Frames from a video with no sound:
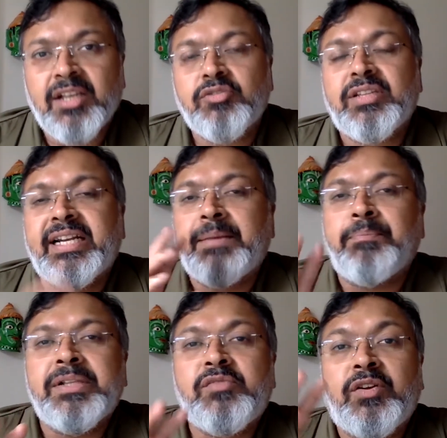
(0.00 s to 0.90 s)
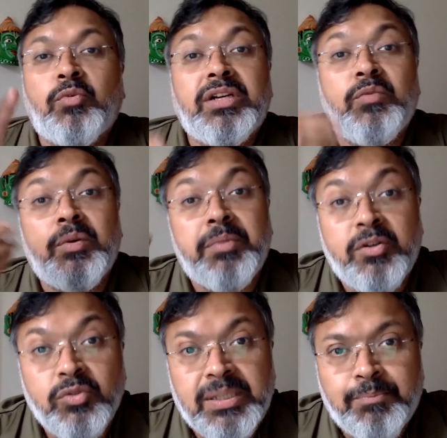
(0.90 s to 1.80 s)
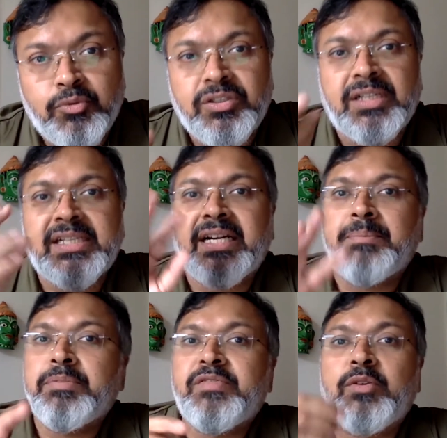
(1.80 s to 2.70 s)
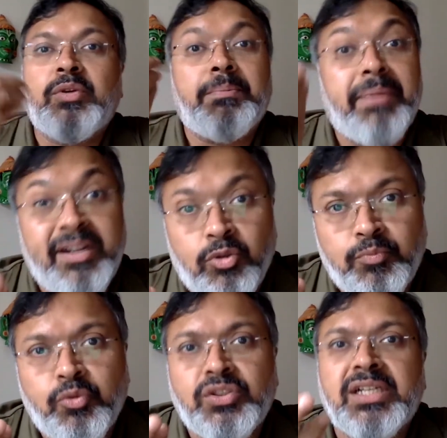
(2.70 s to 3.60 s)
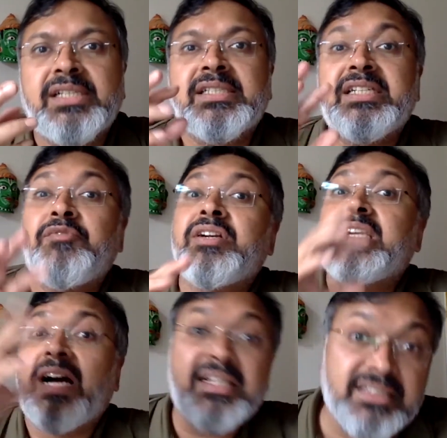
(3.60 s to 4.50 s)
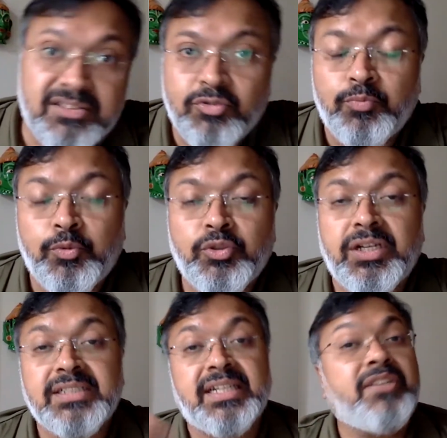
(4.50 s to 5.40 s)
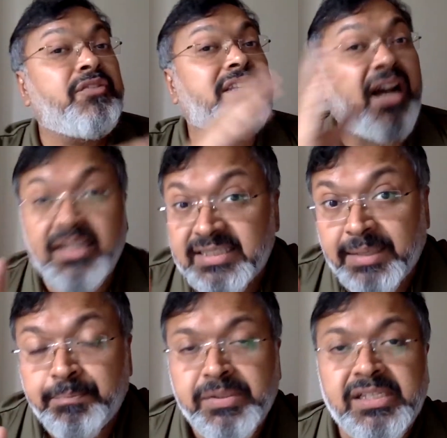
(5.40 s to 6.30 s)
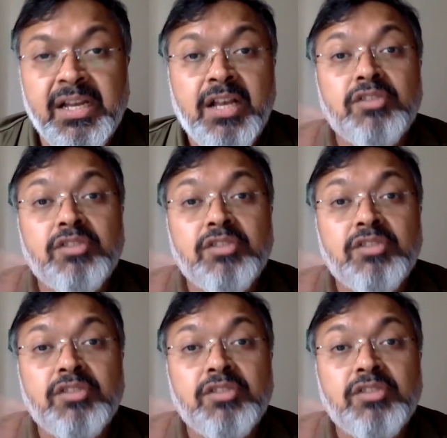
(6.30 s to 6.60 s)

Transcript: So there are temples where only women do some pujas. There are temples where only men do pujas. Different castes do pujas. There are different caste temples.